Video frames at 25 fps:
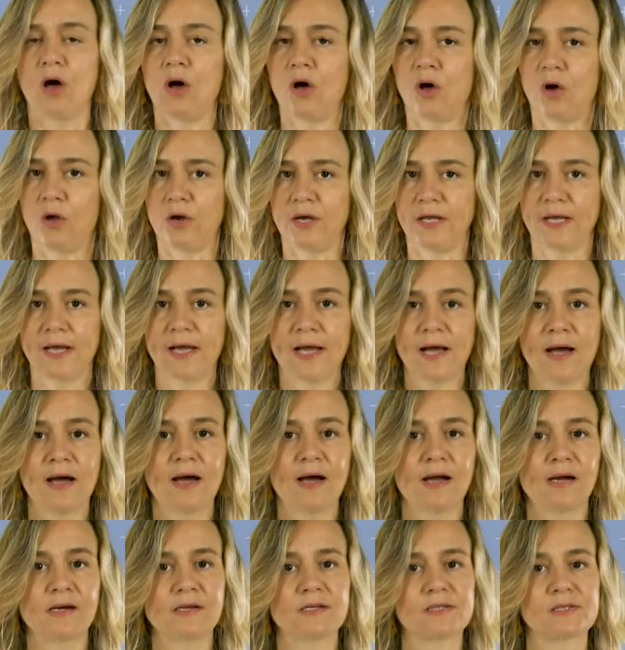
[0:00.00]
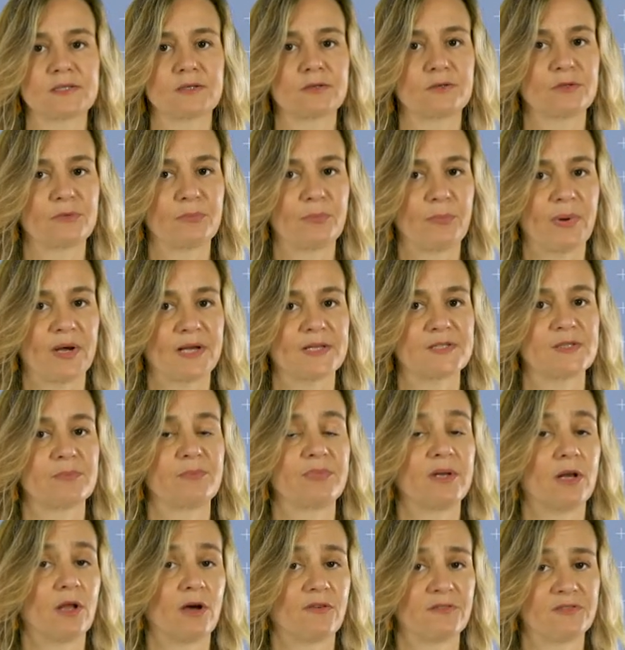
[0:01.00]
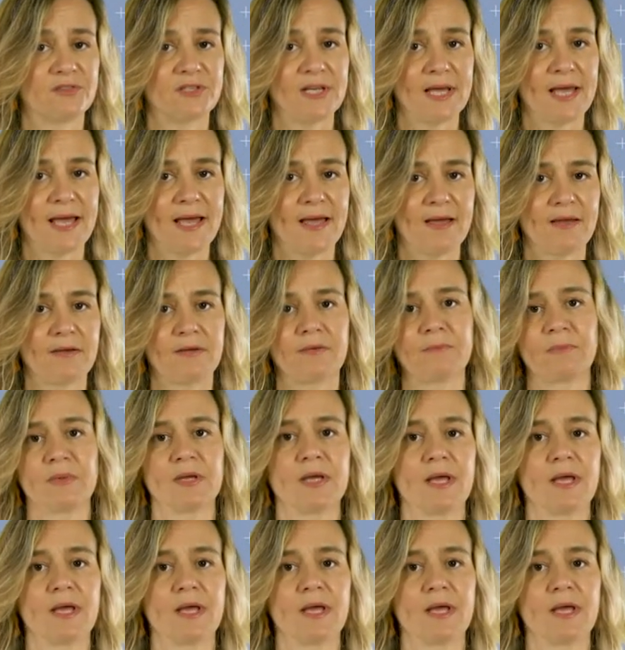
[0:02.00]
Only cars could pass below there,